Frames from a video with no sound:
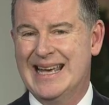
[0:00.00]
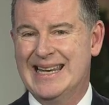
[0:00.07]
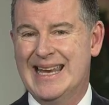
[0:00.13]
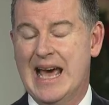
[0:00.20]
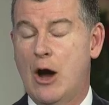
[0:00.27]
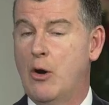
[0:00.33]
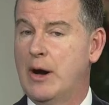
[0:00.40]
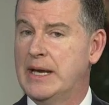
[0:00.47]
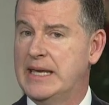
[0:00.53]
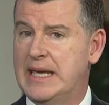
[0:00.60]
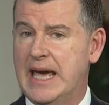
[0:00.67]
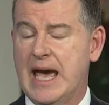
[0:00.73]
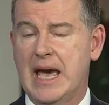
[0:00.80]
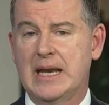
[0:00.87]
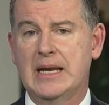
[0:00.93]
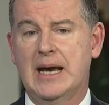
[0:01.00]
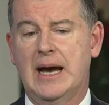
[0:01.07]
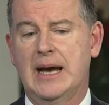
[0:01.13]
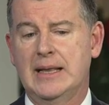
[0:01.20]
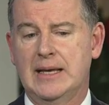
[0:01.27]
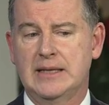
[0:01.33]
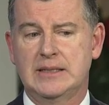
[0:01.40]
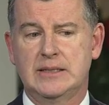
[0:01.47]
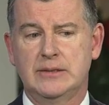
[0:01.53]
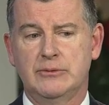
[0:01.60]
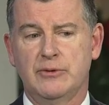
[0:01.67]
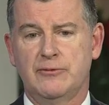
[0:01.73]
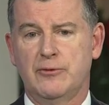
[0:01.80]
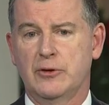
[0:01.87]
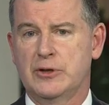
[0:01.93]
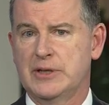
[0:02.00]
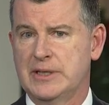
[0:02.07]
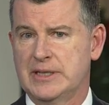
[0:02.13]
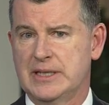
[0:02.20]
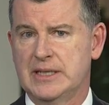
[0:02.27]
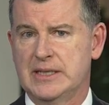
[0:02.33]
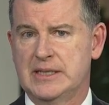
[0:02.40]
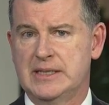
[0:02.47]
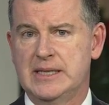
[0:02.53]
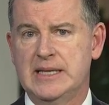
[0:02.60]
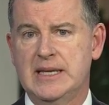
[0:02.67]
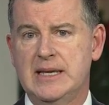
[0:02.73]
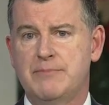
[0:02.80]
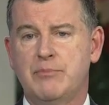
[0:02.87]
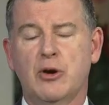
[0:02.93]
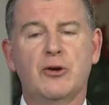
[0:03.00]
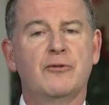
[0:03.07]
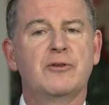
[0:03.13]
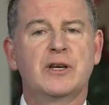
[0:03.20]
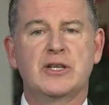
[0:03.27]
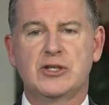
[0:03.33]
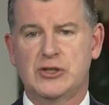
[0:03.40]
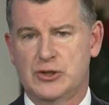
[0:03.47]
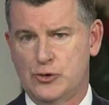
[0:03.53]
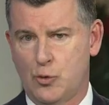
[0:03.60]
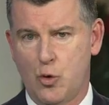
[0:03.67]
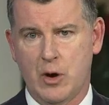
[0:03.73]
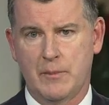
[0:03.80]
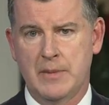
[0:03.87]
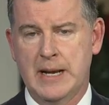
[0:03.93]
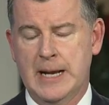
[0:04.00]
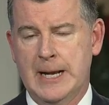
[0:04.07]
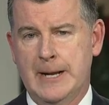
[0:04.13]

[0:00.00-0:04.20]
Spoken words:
Now, again, I like to refer to this as the perfect storm.